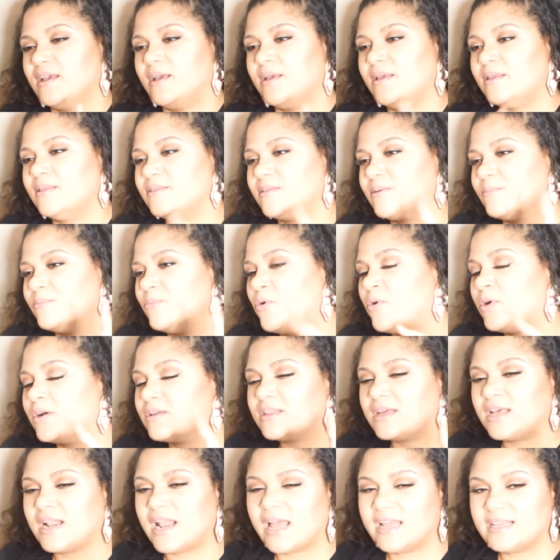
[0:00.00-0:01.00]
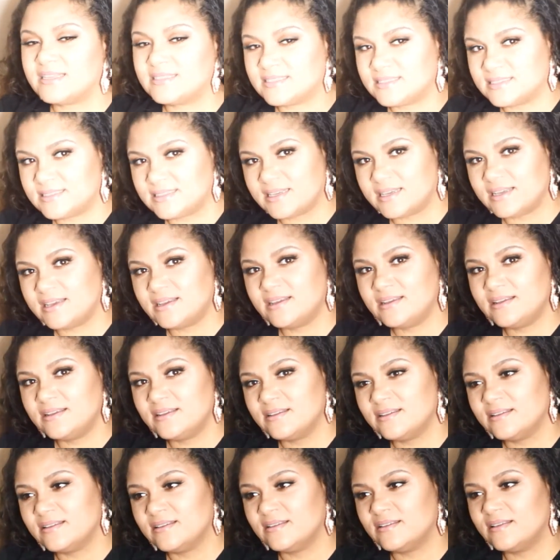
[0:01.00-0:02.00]
The more that I see,
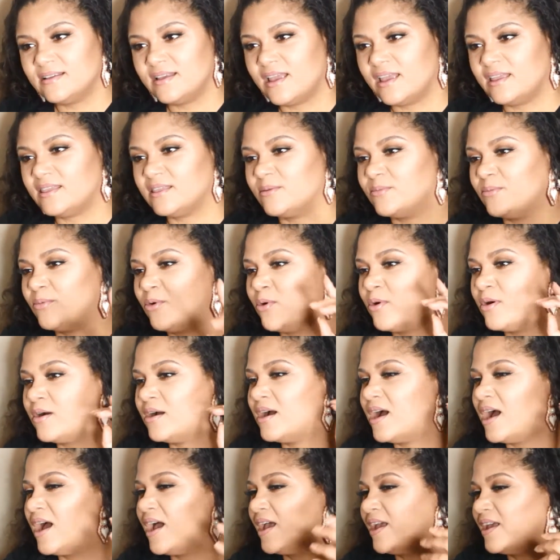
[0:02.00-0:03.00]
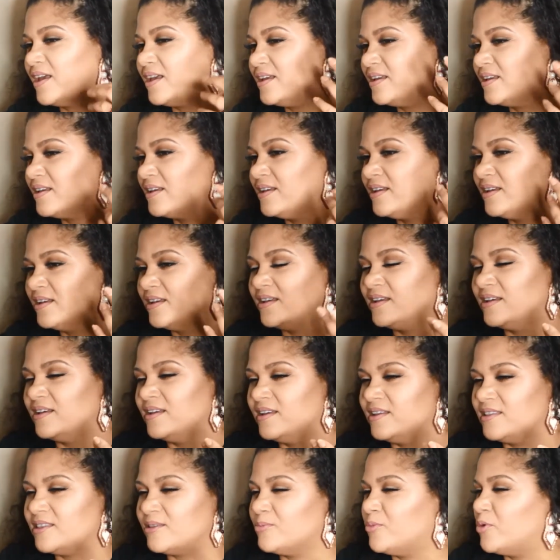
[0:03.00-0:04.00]
and the
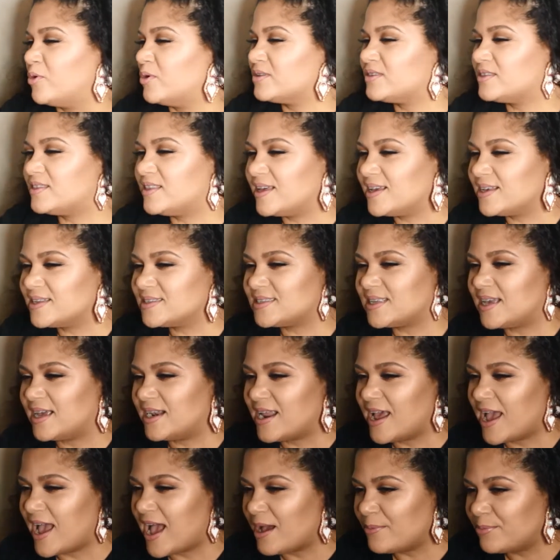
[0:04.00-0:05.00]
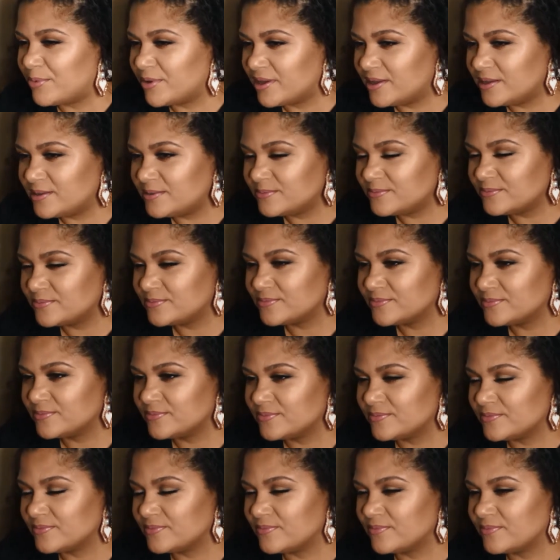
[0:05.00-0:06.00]
more things that happen,
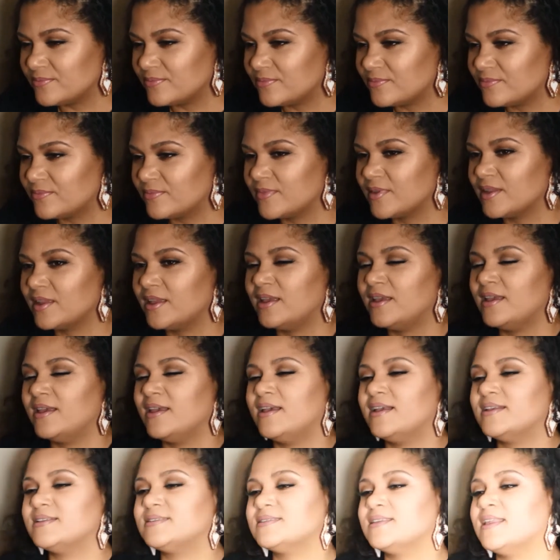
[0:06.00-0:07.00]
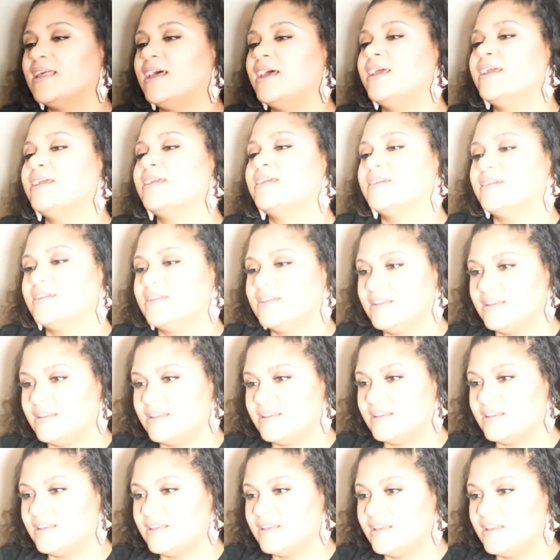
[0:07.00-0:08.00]
it's like
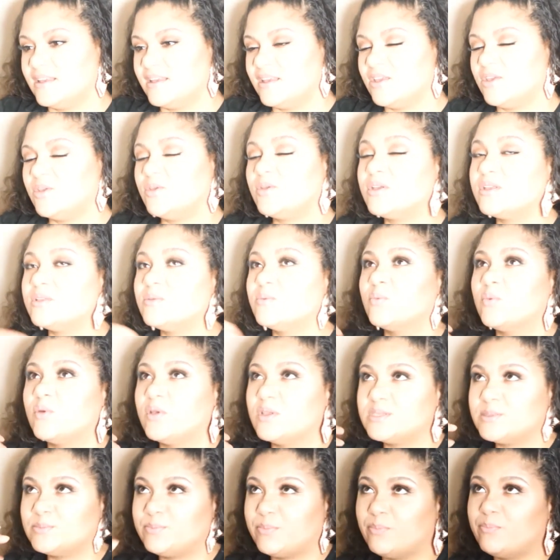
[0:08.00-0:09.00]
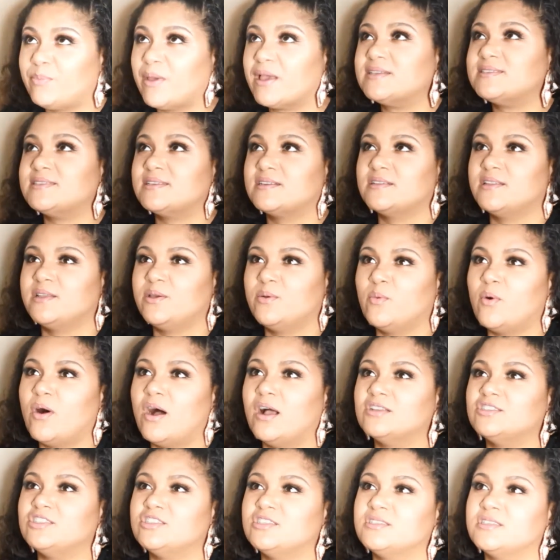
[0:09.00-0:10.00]
it's basically
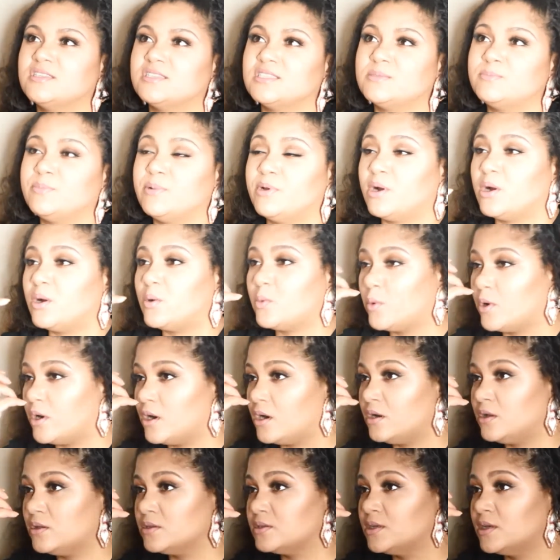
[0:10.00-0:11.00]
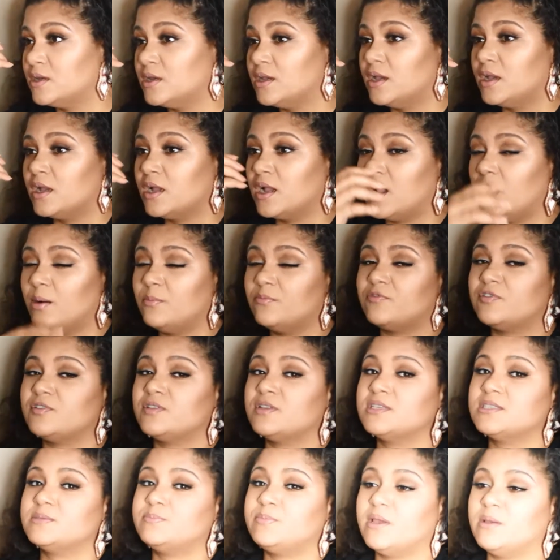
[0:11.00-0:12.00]
watching the spirit world come for
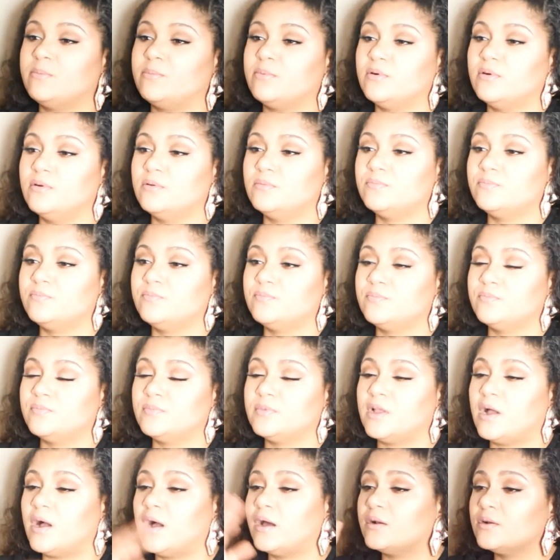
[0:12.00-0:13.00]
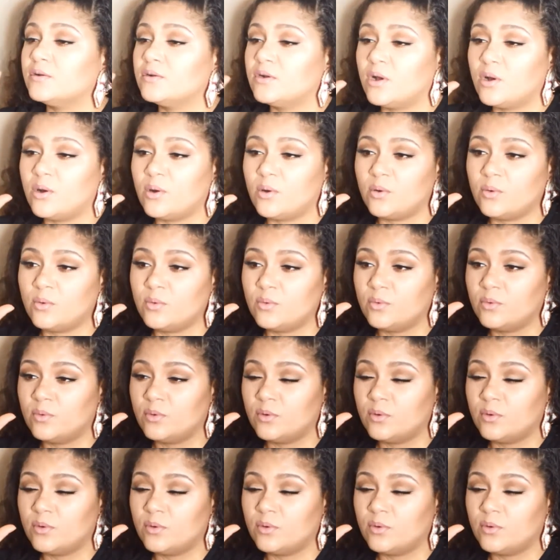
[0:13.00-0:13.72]
these people. Now, I don't know